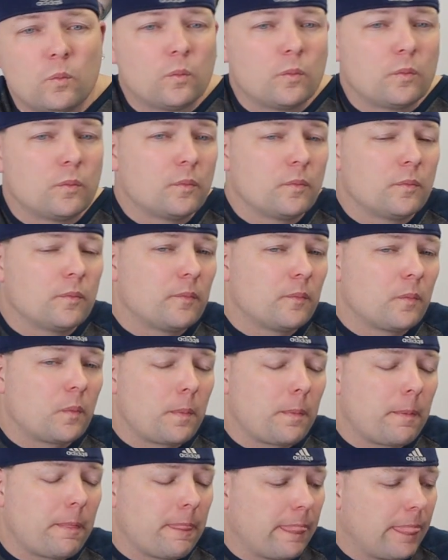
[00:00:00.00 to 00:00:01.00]

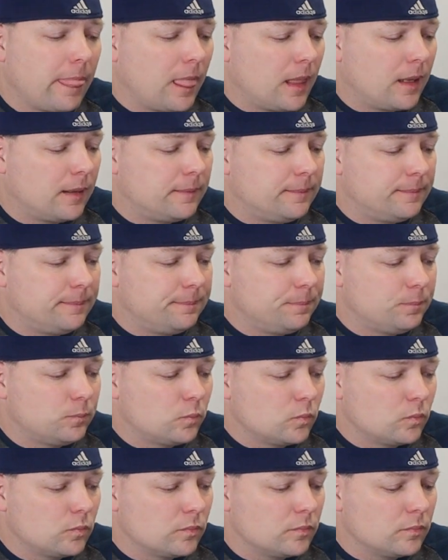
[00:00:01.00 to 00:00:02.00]

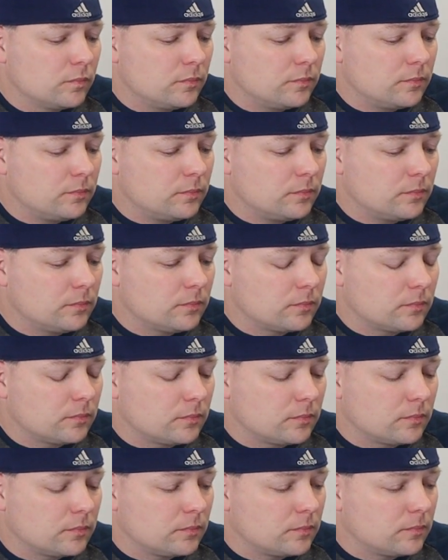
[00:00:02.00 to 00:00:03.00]

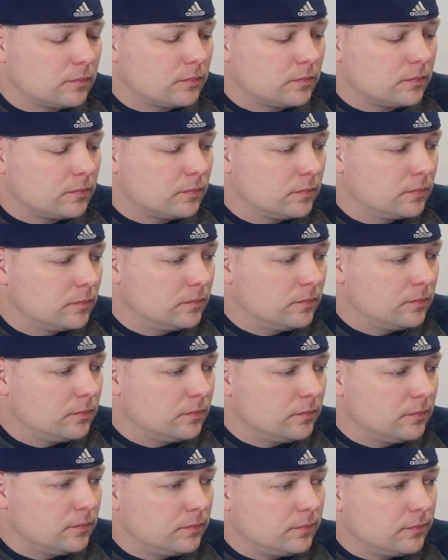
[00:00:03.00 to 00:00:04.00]

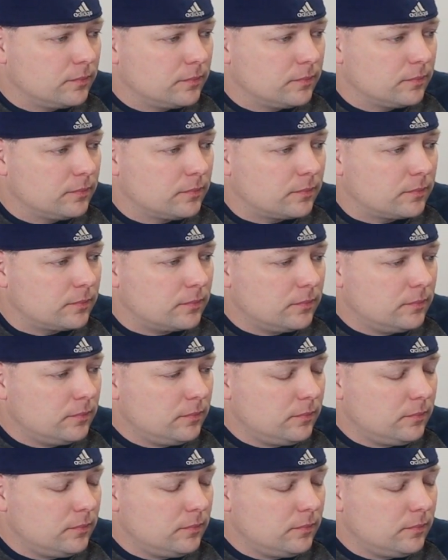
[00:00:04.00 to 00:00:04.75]
No words are spoken by the person on screen.